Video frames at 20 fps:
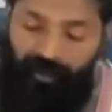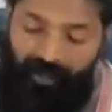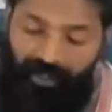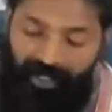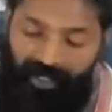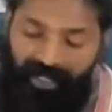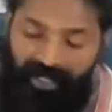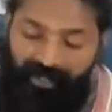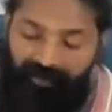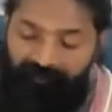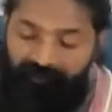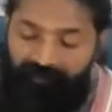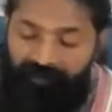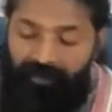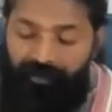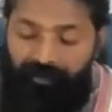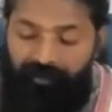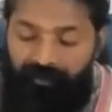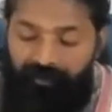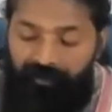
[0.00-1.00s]
I have
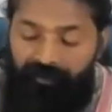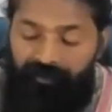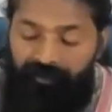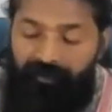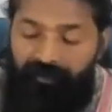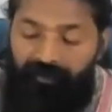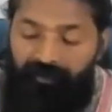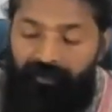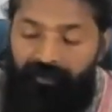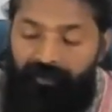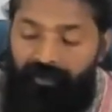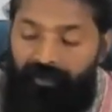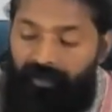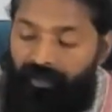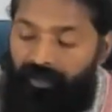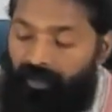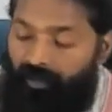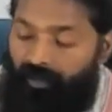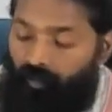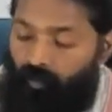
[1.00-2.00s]

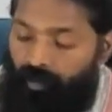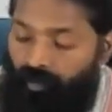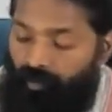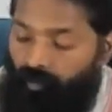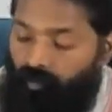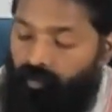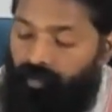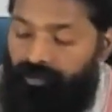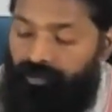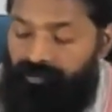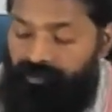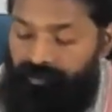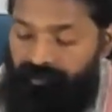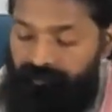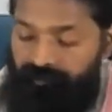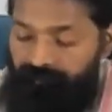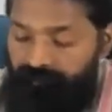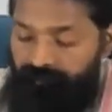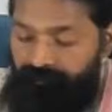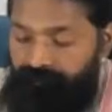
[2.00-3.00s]
one
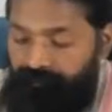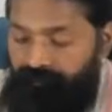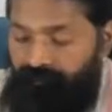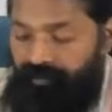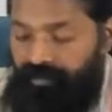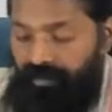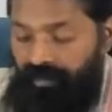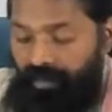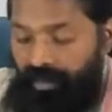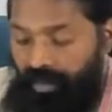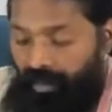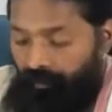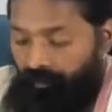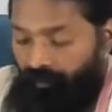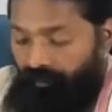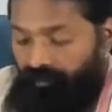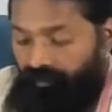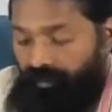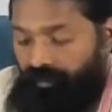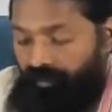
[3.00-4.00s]
question
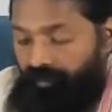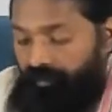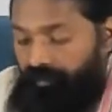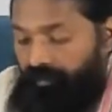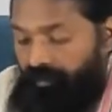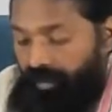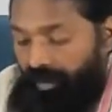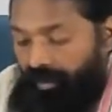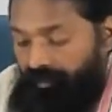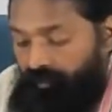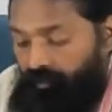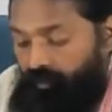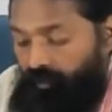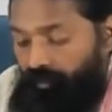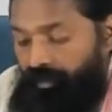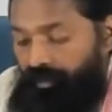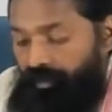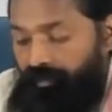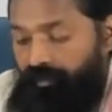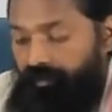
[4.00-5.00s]
Delaro sent last
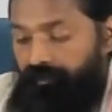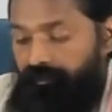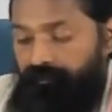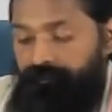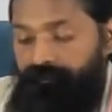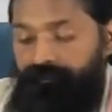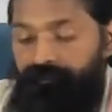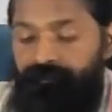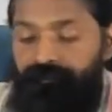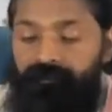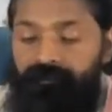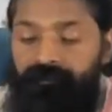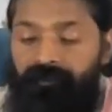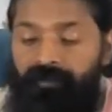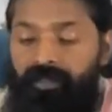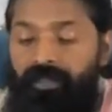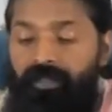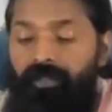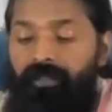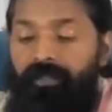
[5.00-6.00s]
week.
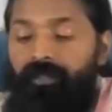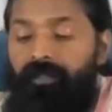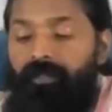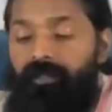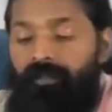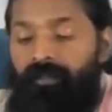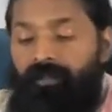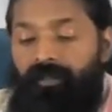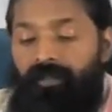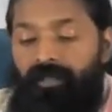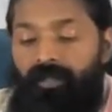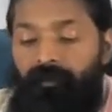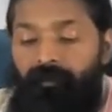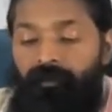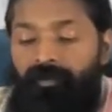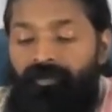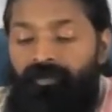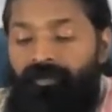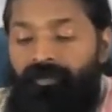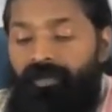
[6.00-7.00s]
Let
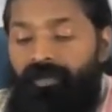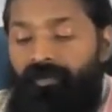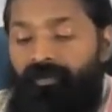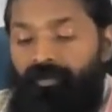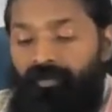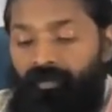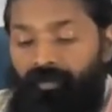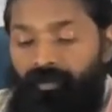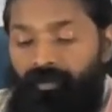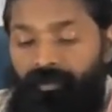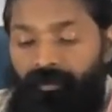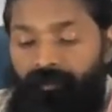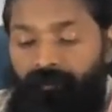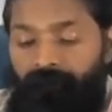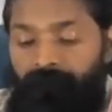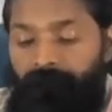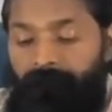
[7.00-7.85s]
me read through it.